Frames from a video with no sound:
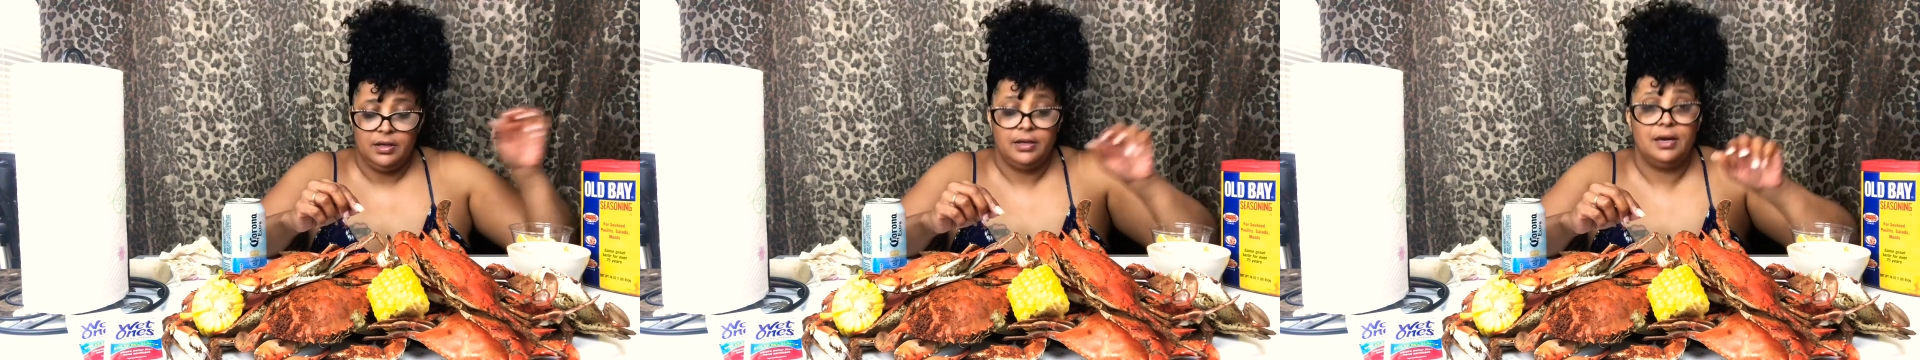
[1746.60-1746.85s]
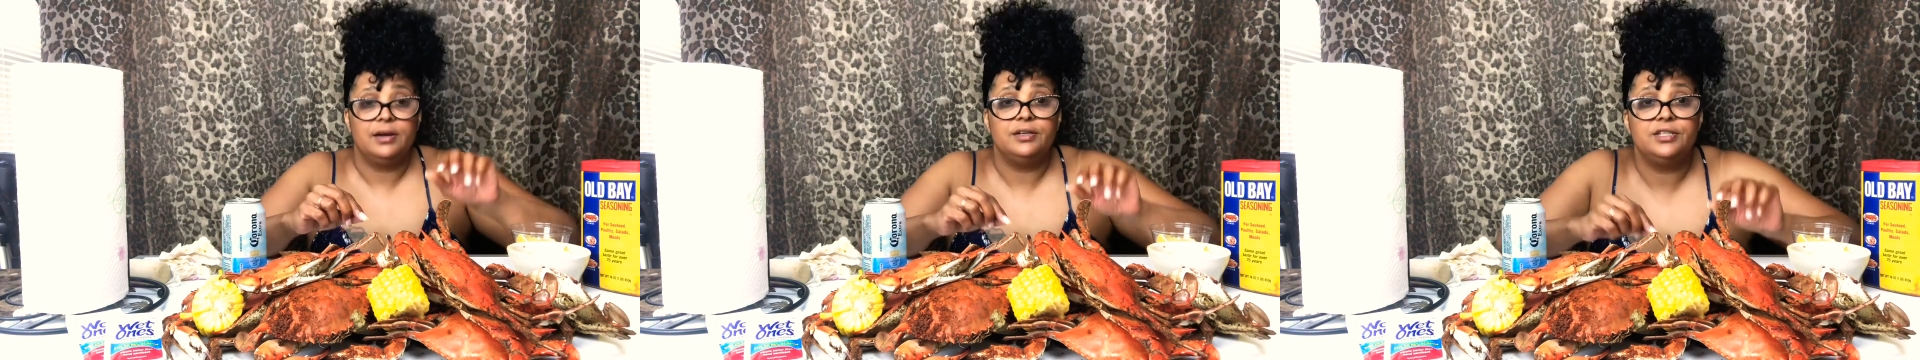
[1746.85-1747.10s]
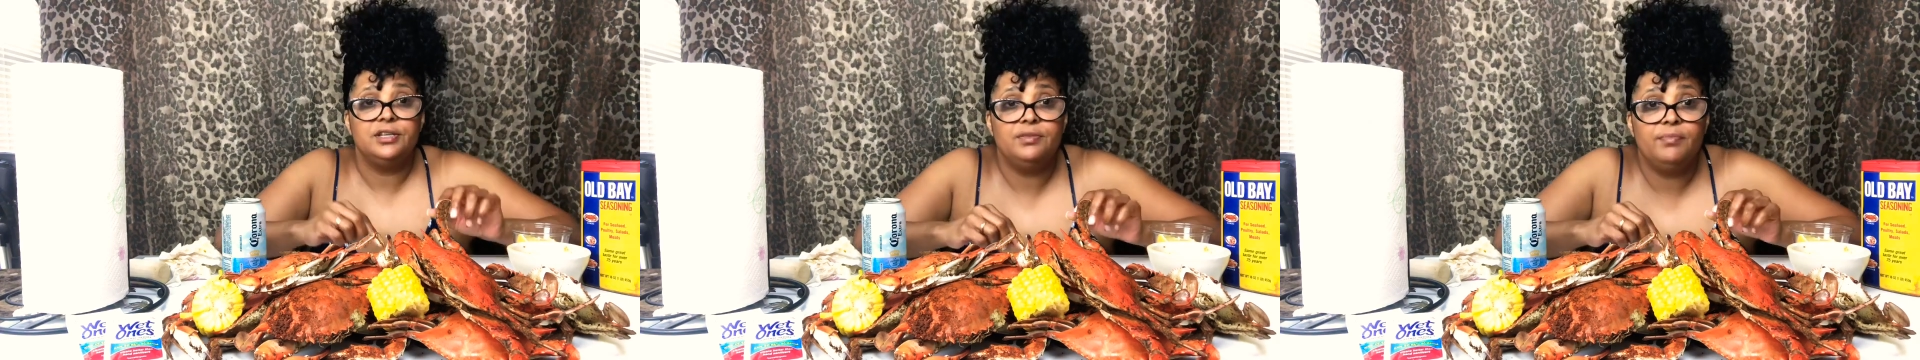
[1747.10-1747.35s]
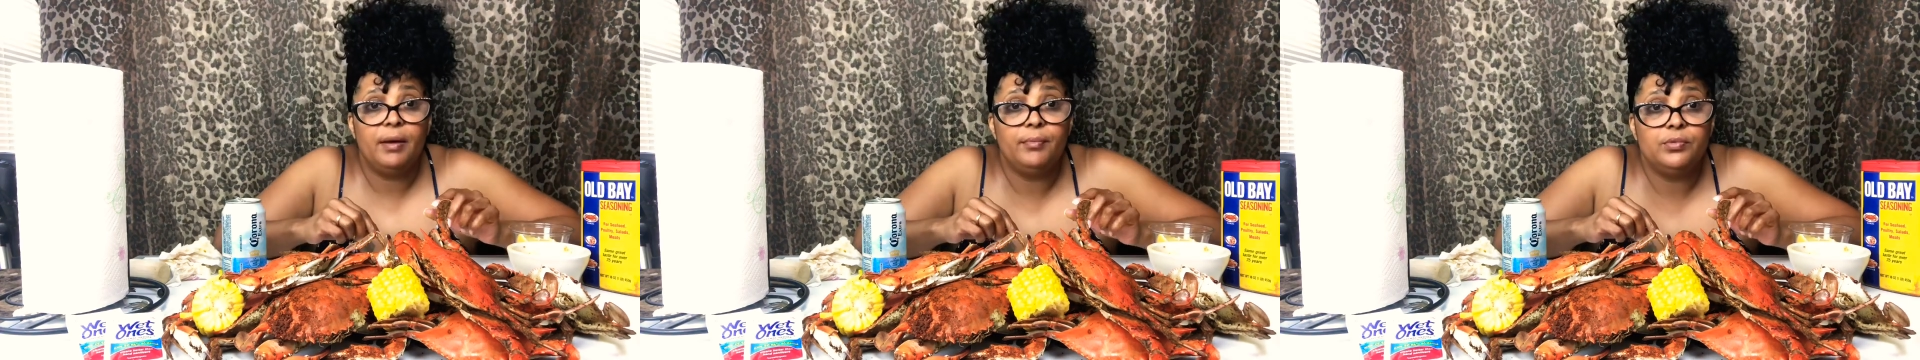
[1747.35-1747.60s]
guarantee you
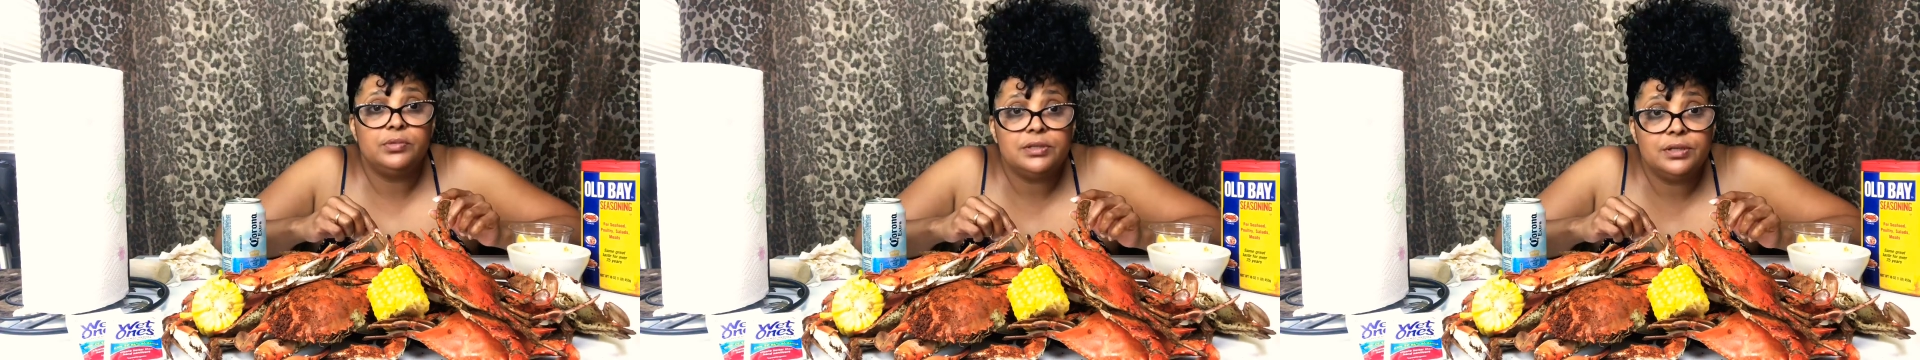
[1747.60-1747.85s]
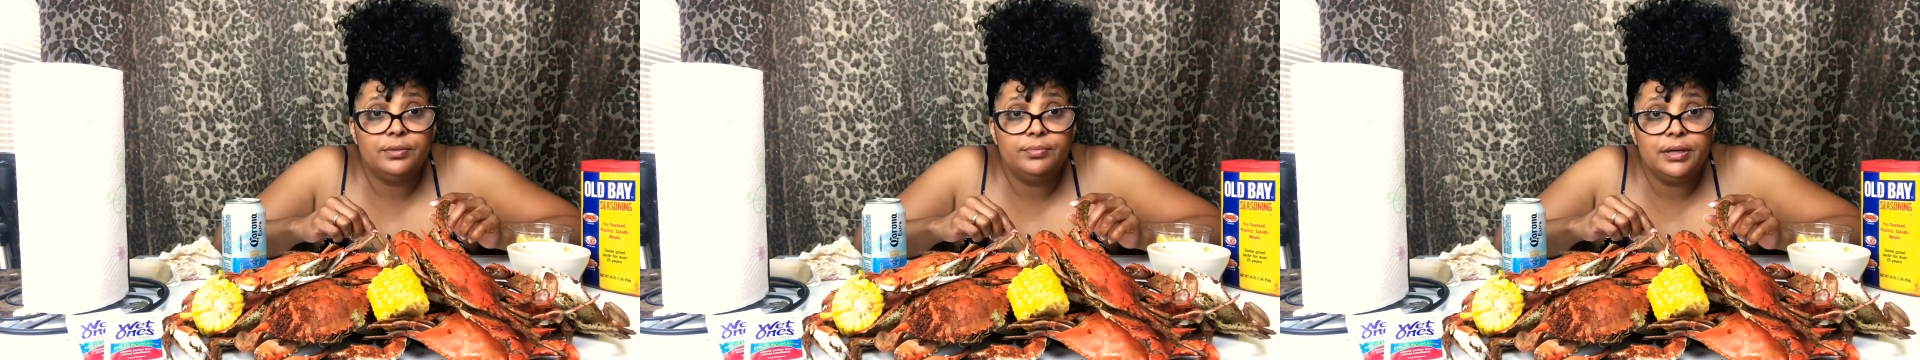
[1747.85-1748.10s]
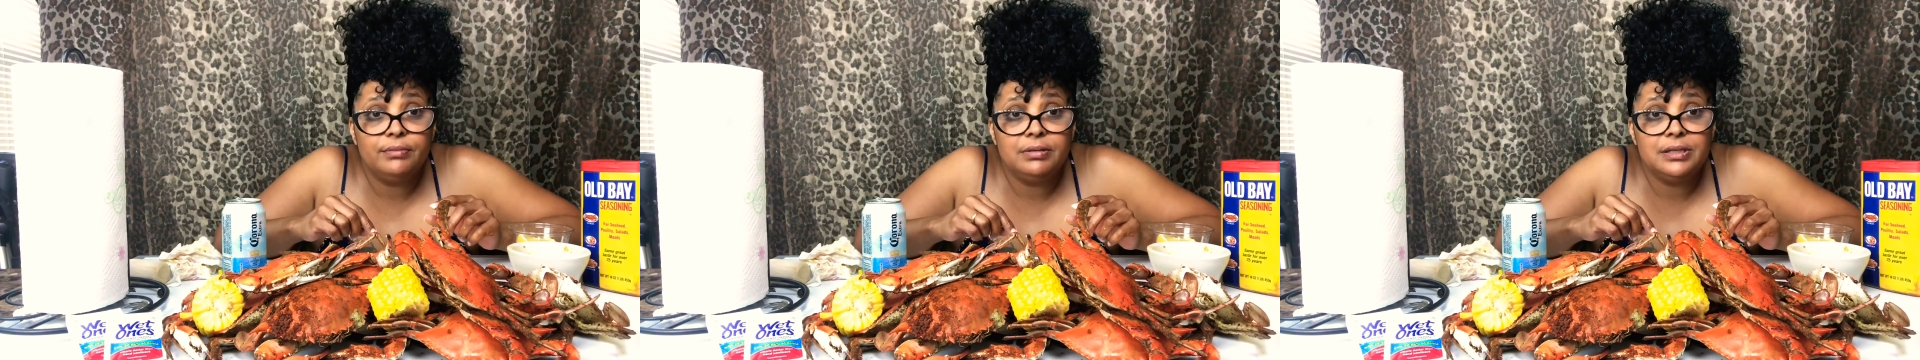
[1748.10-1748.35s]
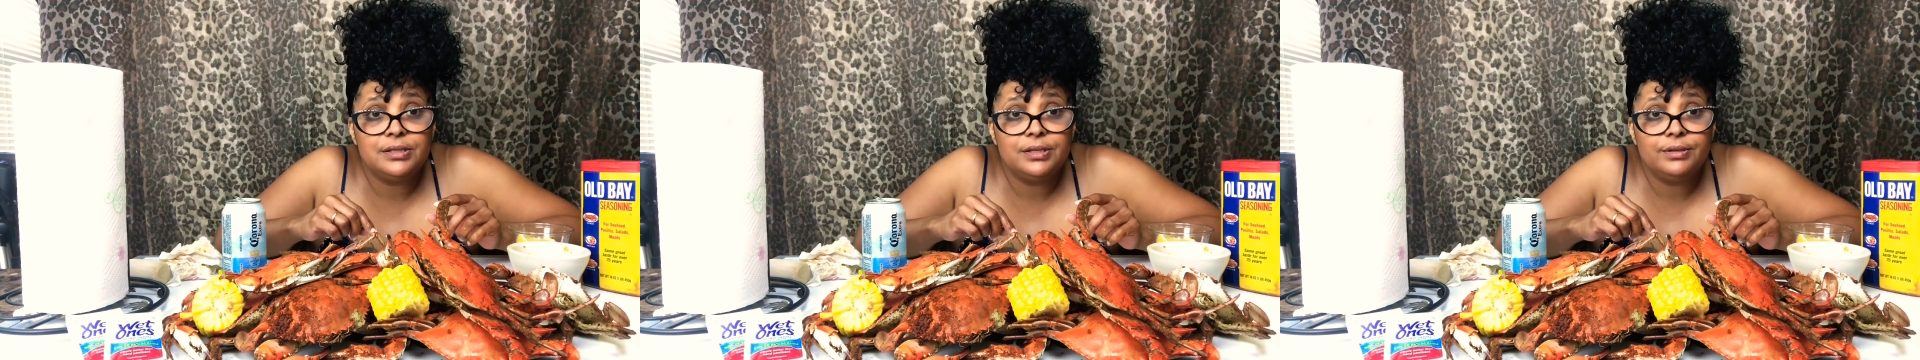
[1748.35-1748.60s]
mama would still be a
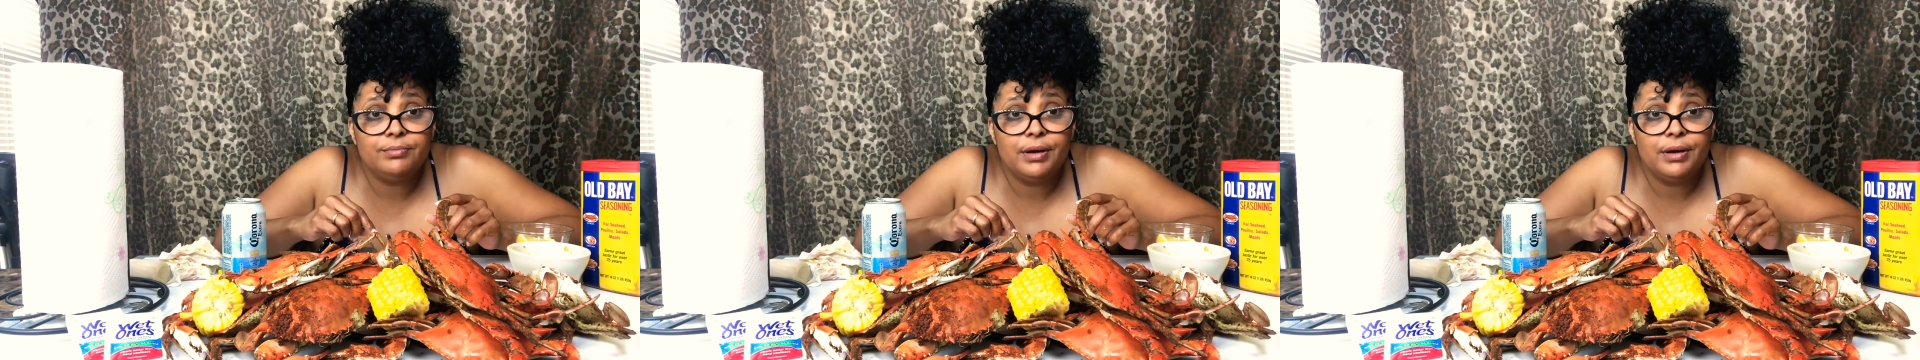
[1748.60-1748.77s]
beast in the